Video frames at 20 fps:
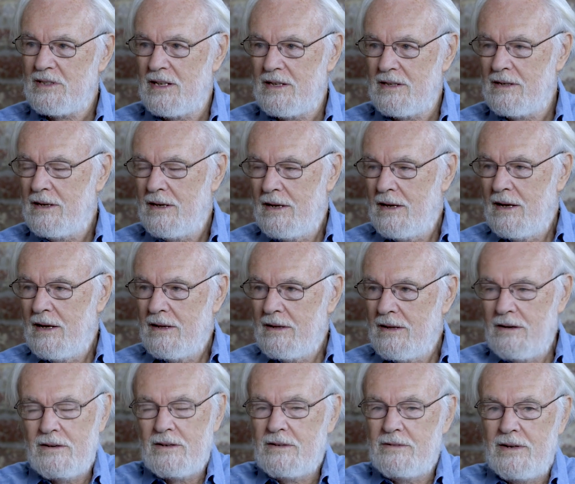then
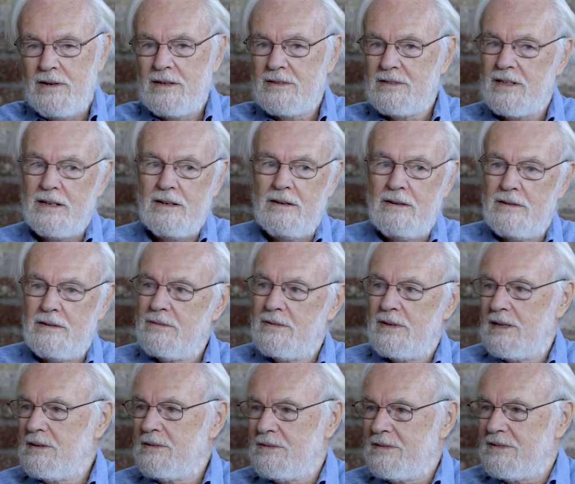they look around and say, oh,
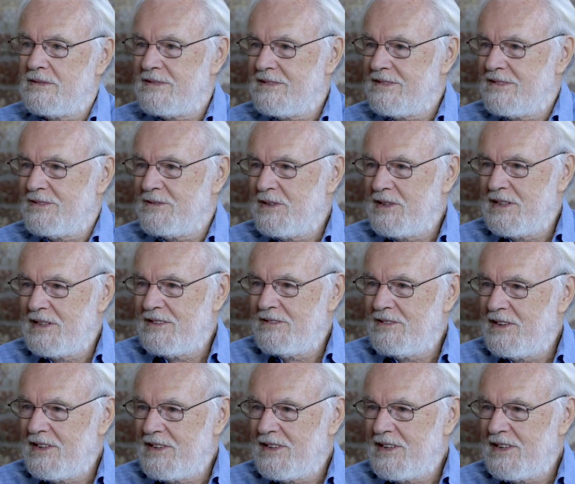well, we didn't really